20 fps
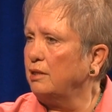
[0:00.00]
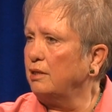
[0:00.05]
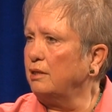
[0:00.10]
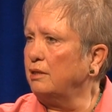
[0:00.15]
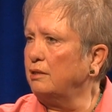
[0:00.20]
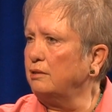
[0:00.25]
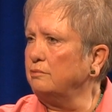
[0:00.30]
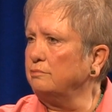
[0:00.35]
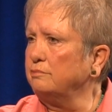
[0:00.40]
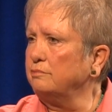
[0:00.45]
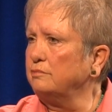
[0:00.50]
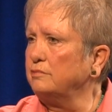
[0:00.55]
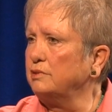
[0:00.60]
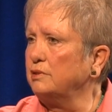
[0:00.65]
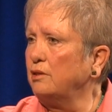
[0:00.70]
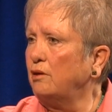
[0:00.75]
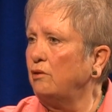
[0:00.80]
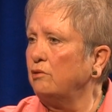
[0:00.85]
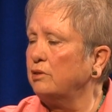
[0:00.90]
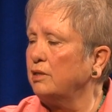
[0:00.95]

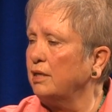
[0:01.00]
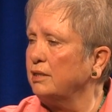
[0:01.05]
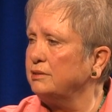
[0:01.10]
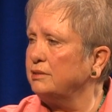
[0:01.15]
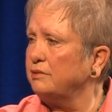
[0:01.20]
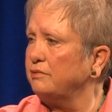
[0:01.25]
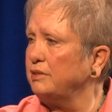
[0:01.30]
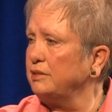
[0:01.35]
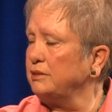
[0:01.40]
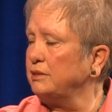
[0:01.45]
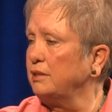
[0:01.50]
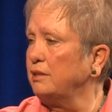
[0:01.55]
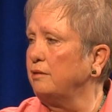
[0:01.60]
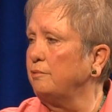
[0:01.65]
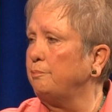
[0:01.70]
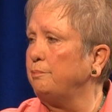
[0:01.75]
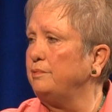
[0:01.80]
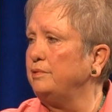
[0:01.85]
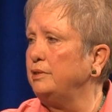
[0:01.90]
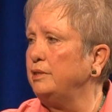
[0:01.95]
all kinds of things
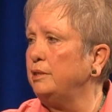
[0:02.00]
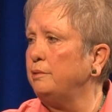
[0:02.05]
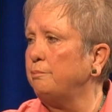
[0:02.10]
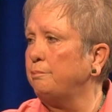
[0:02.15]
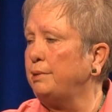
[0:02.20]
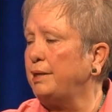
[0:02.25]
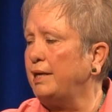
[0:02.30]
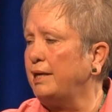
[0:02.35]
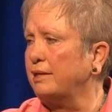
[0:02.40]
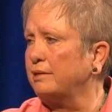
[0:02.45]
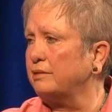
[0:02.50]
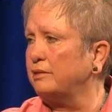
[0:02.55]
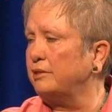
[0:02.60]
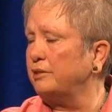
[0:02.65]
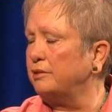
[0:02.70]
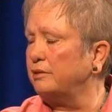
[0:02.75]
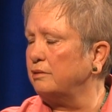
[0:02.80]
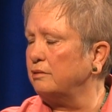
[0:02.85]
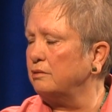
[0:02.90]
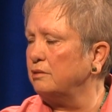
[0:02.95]
that impact
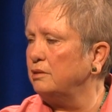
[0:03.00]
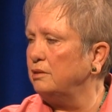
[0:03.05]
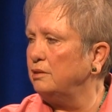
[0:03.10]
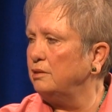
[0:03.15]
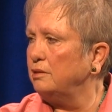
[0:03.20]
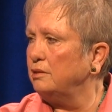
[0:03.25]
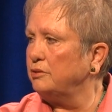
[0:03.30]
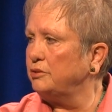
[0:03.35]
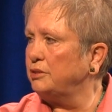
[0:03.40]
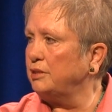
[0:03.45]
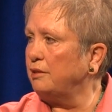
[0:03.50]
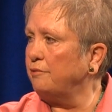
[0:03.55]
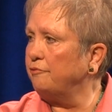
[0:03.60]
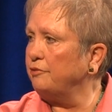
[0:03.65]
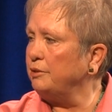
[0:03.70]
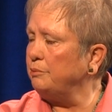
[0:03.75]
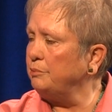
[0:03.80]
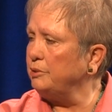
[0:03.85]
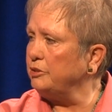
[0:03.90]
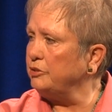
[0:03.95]
their
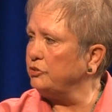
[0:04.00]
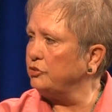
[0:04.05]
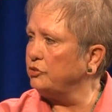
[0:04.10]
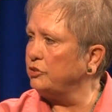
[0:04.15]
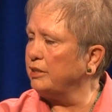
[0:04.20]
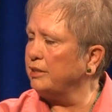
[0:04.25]
self-image.